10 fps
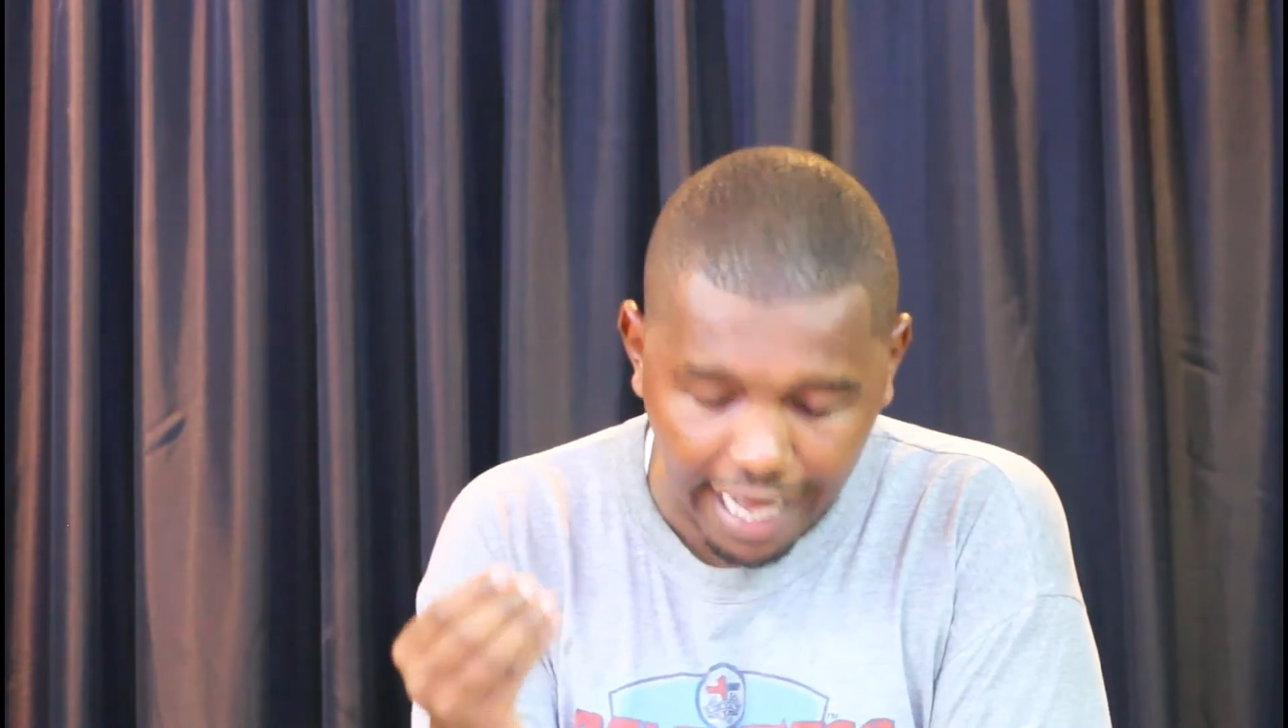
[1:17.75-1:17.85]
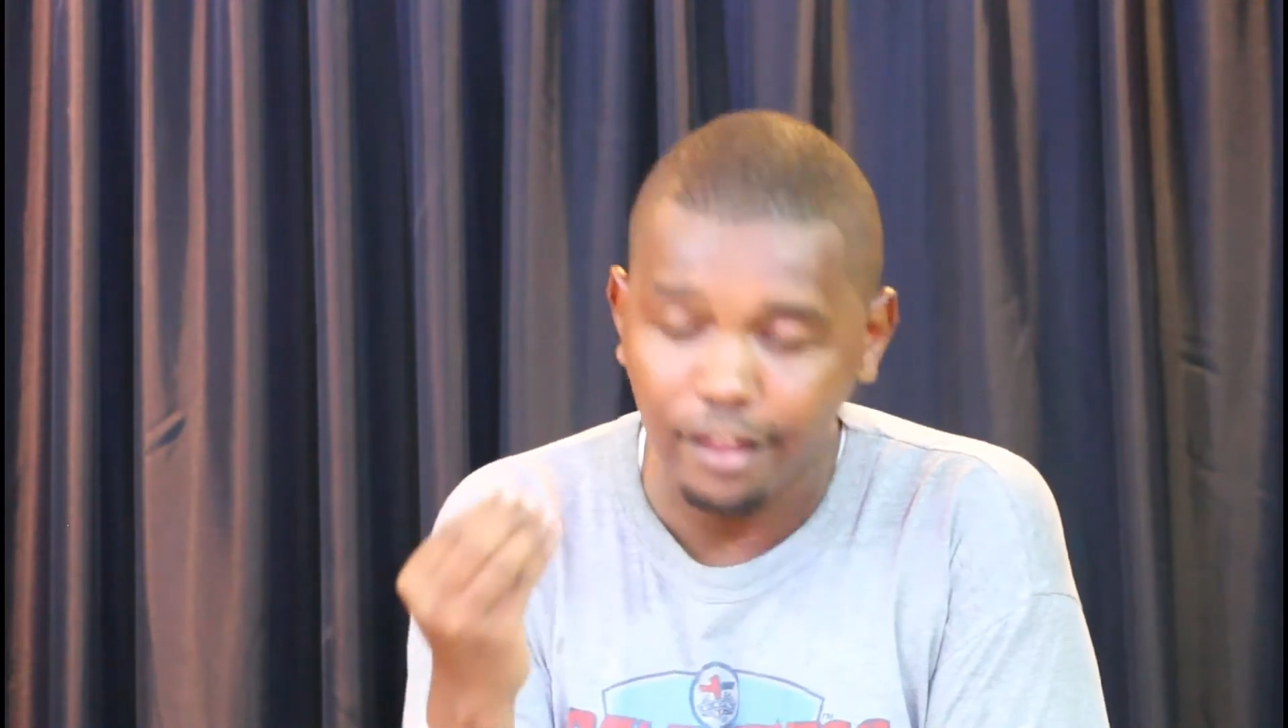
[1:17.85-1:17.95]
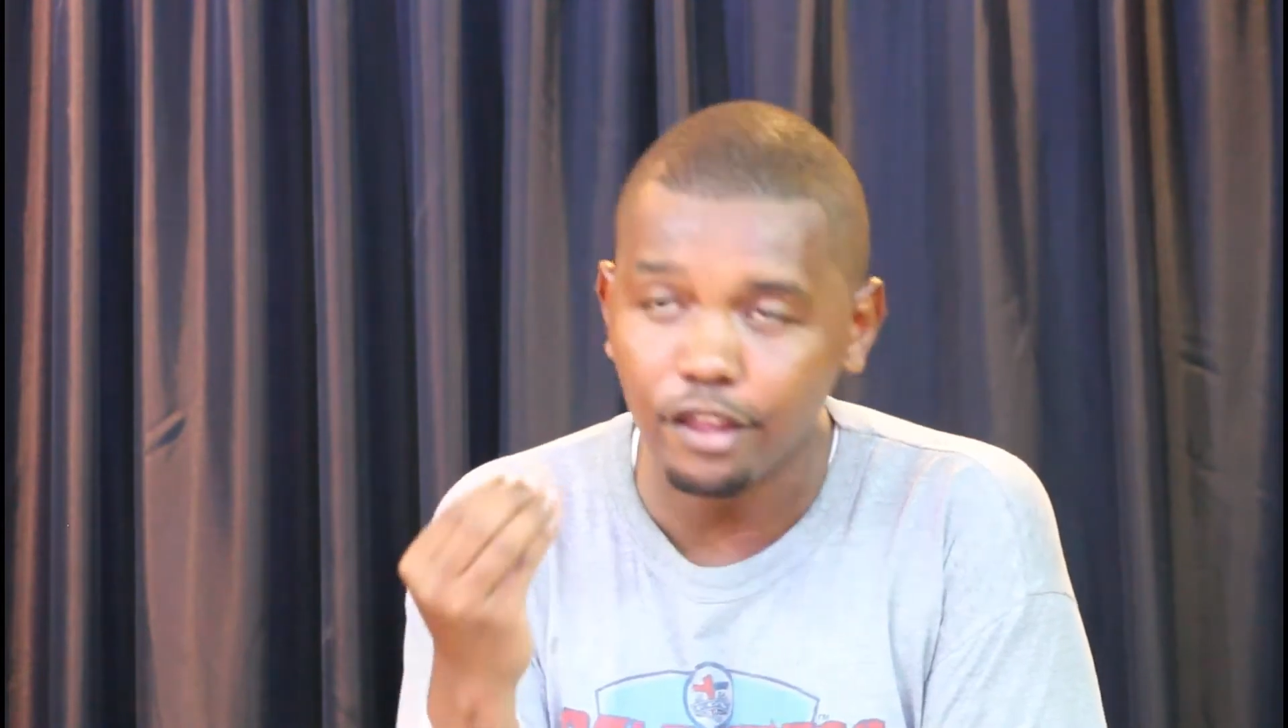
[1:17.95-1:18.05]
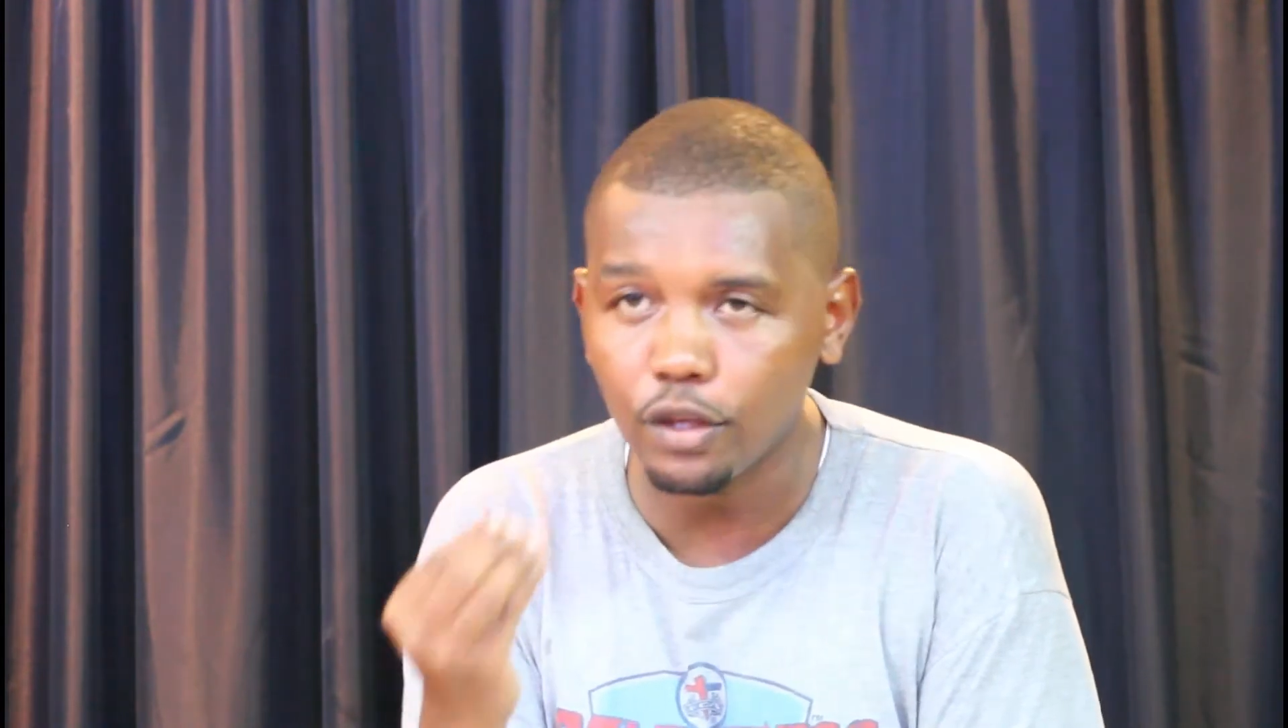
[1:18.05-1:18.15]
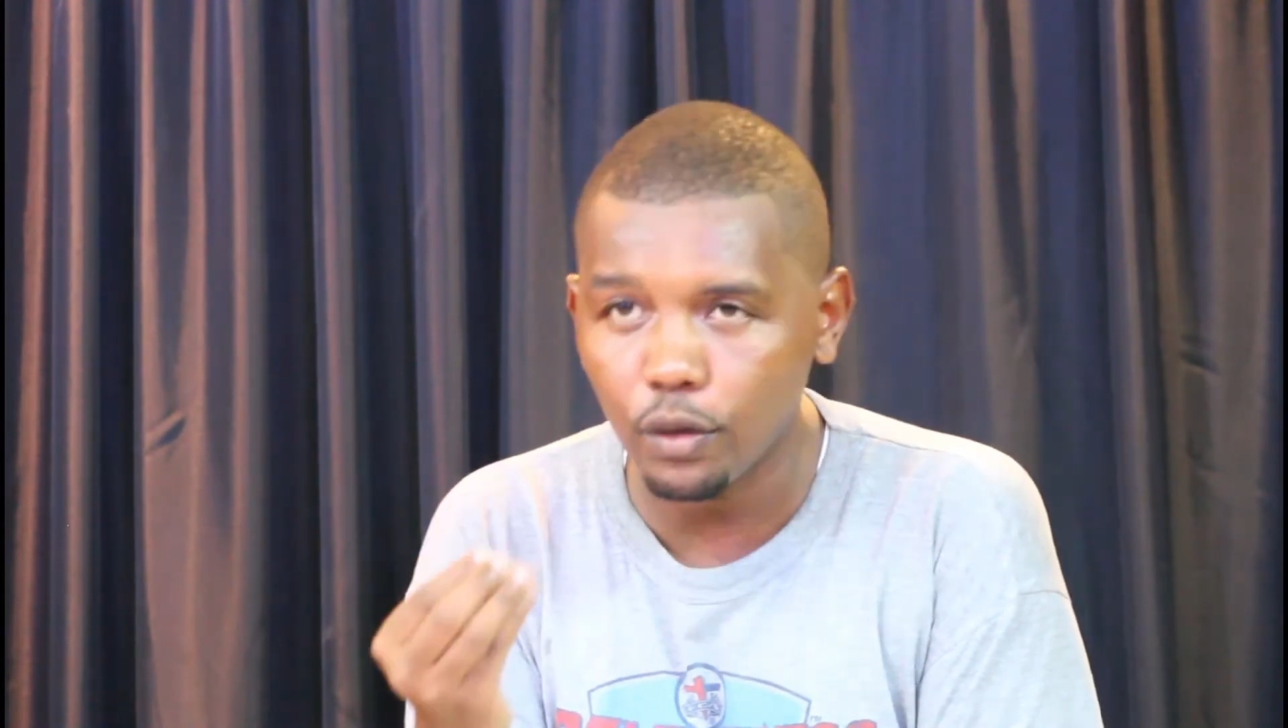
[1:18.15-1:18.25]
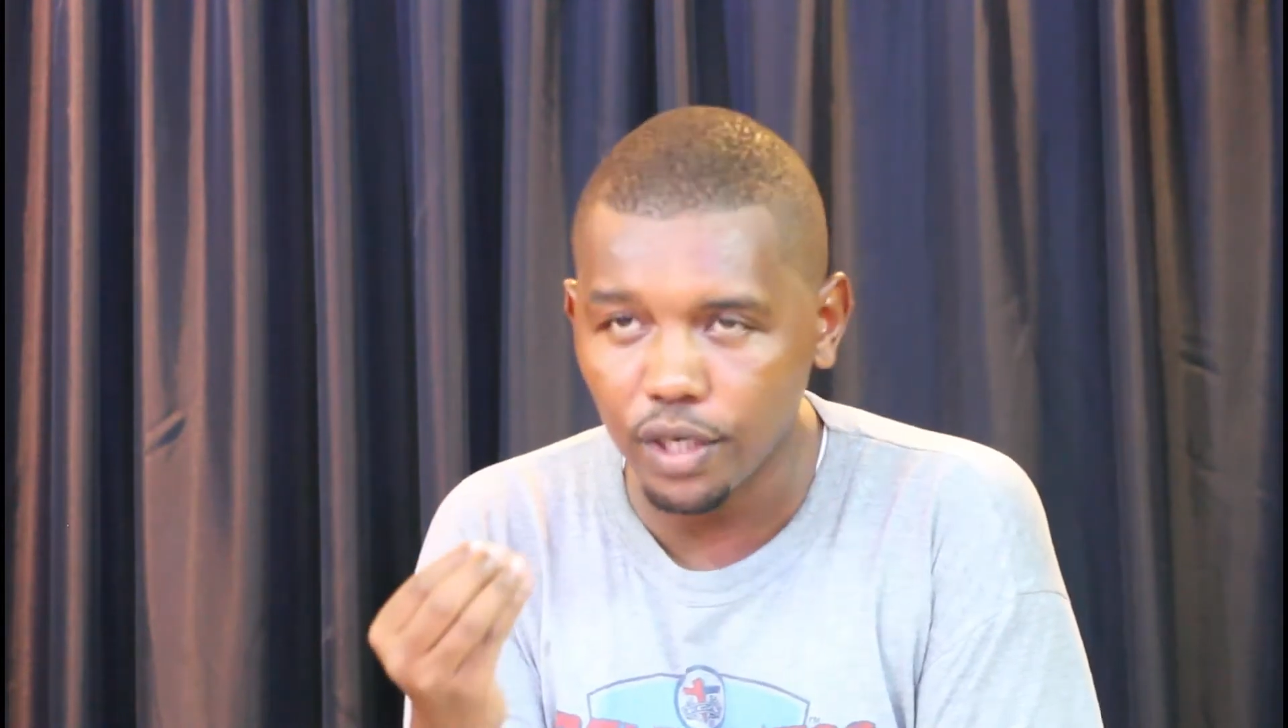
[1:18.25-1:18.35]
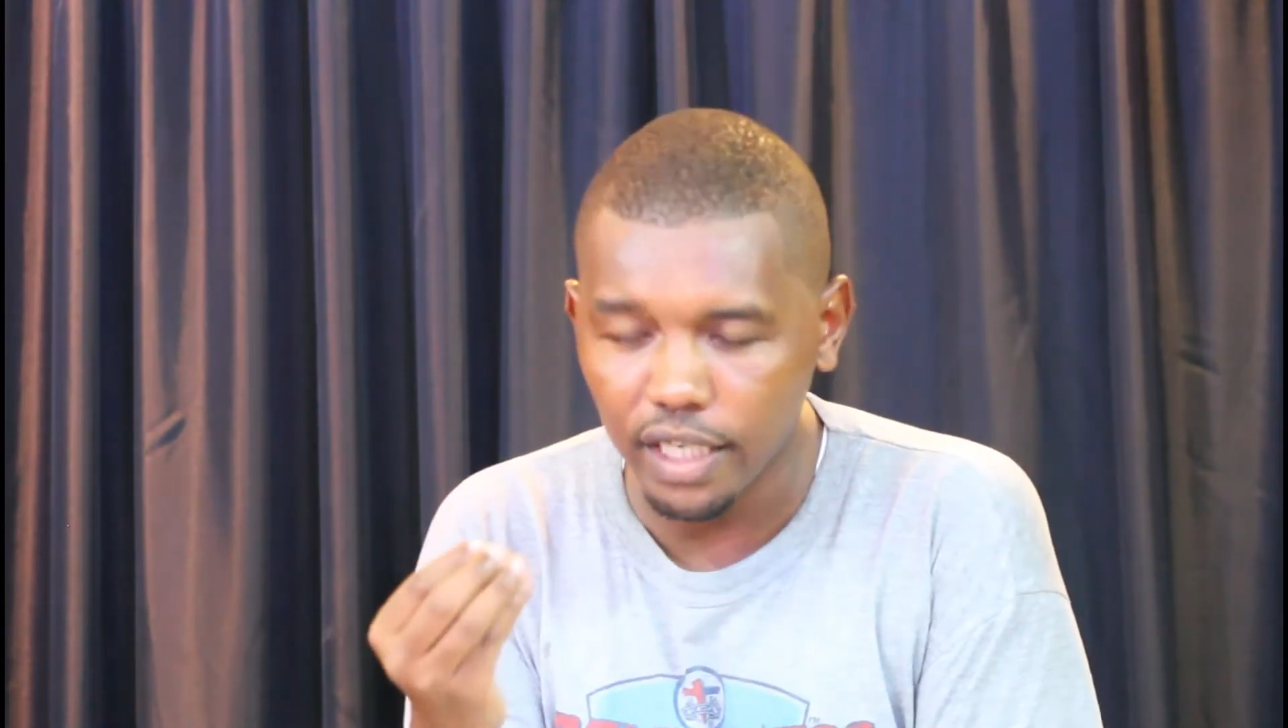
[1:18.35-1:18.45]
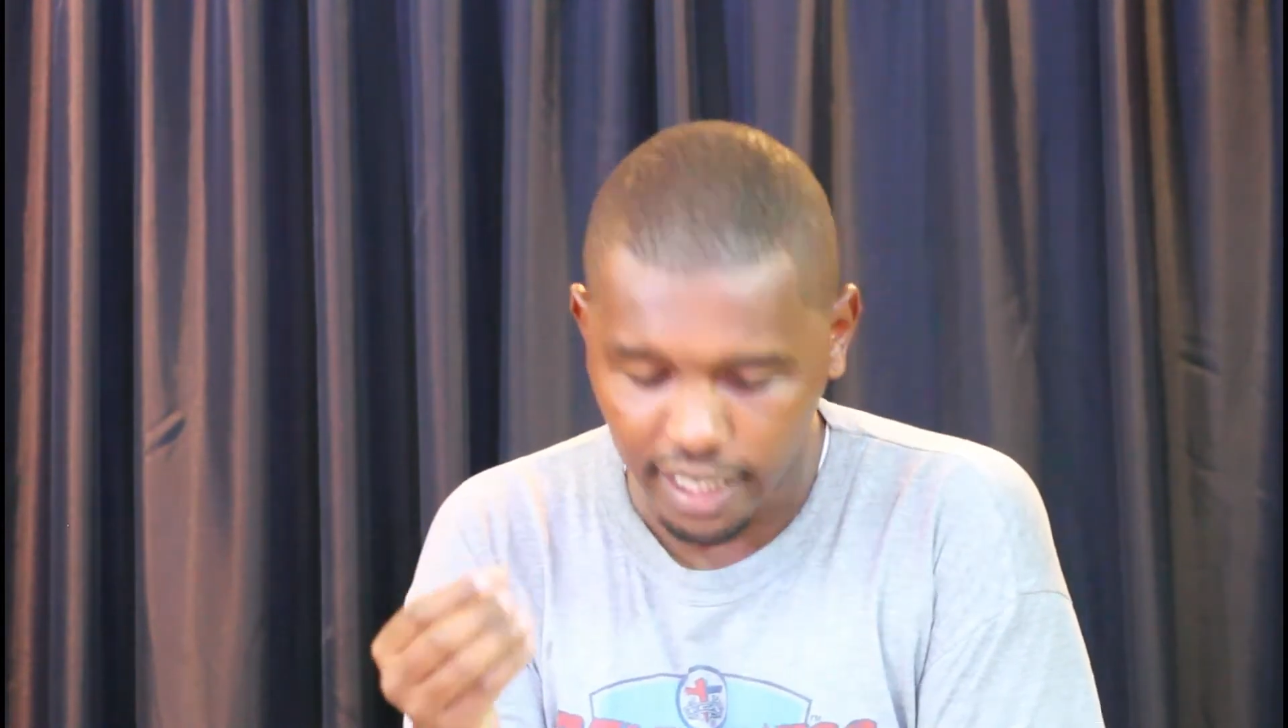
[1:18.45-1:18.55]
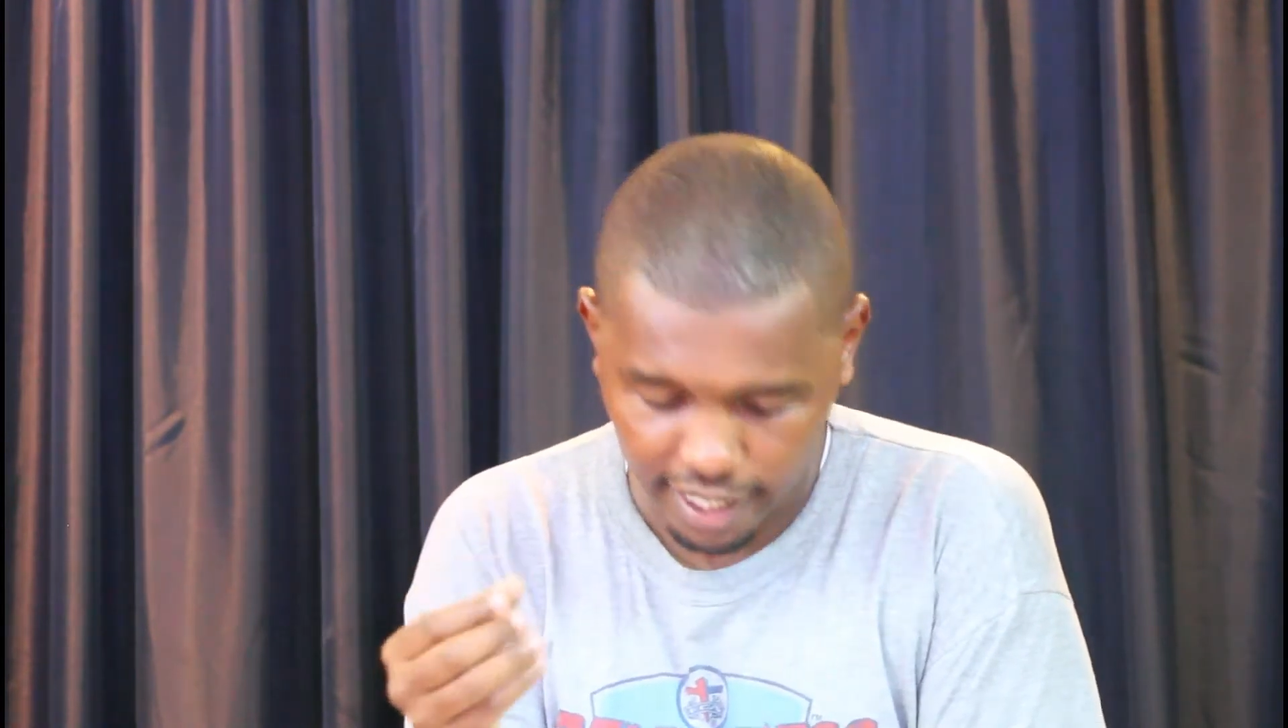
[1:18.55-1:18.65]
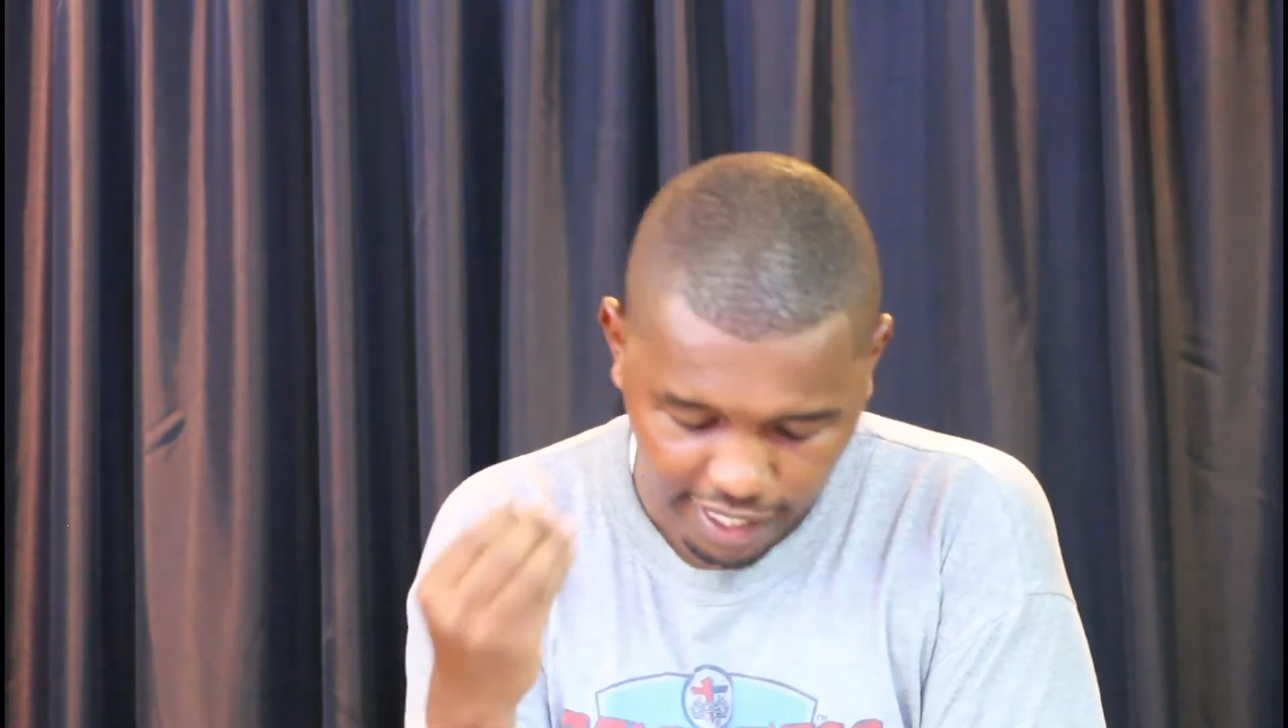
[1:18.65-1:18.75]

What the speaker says: a thorn